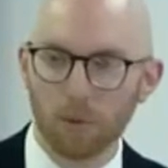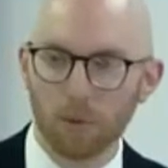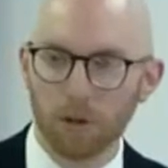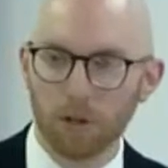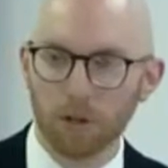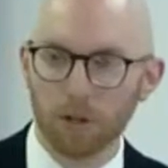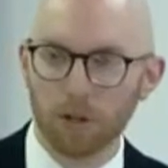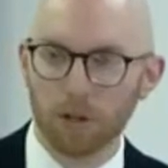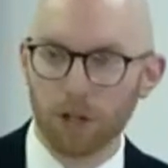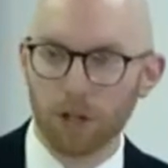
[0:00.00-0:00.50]

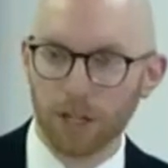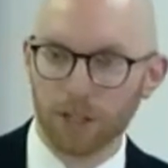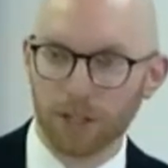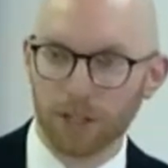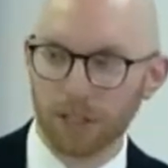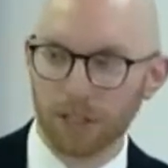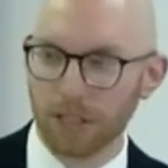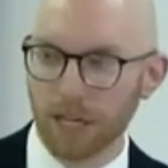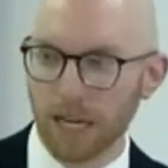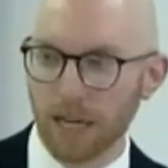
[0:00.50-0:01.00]
what does
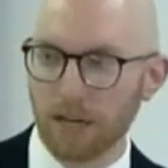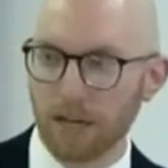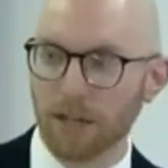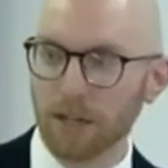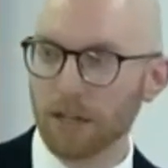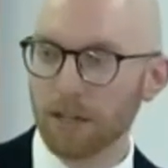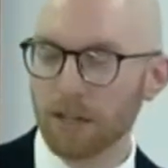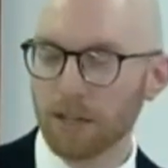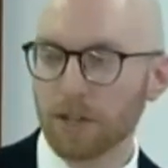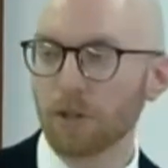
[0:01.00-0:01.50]
Jesus
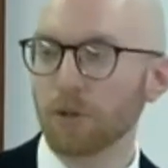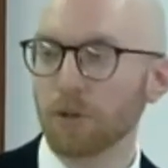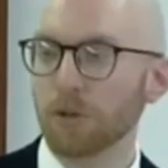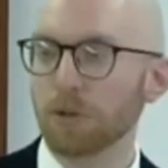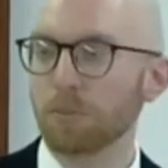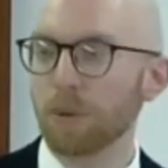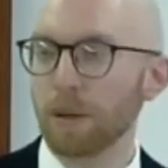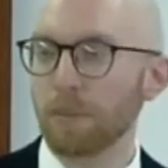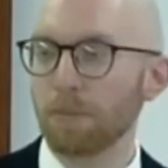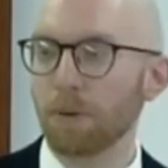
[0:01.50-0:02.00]
send to
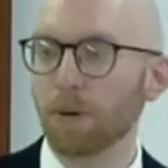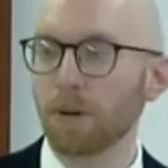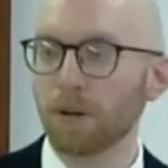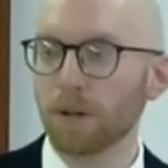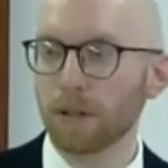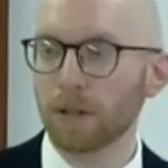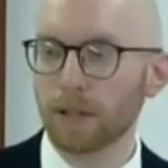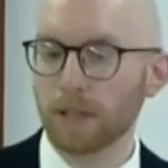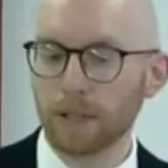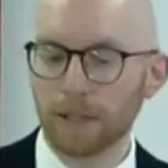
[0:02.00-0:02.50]
his
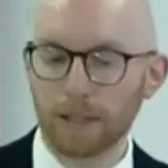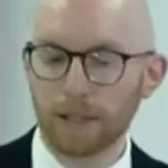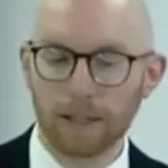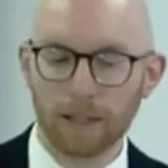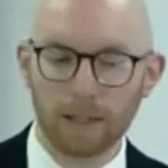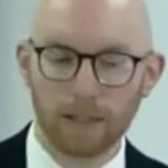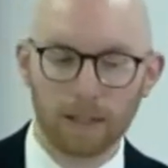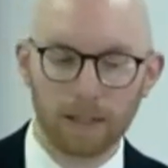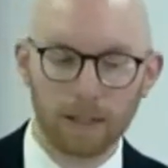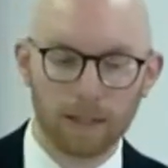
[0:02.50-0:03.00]
people?
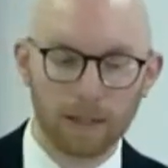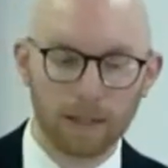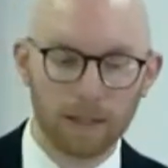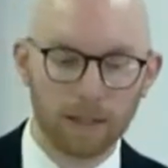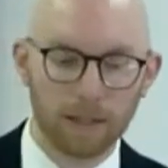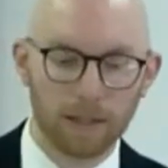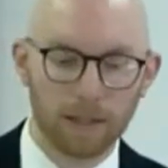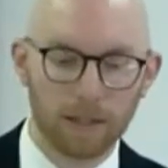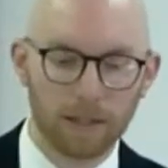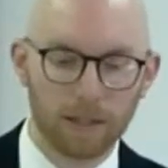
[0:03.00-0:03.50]

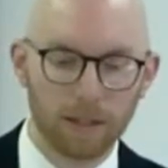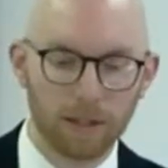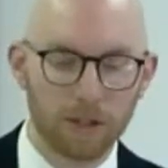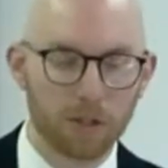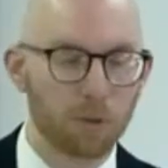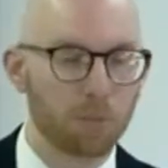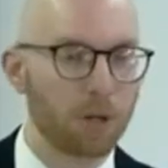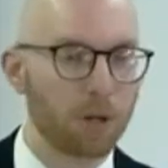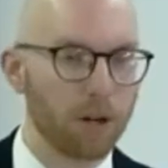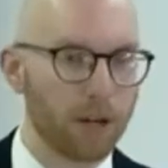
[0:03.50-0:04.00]

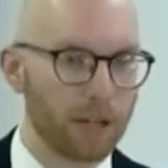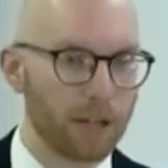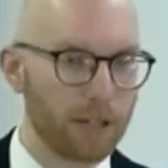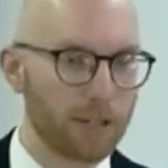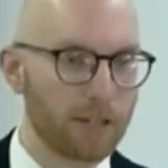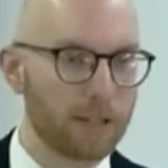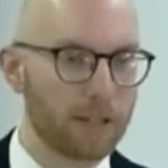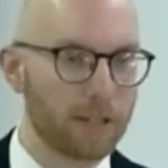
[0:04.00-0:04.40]
the Spirit.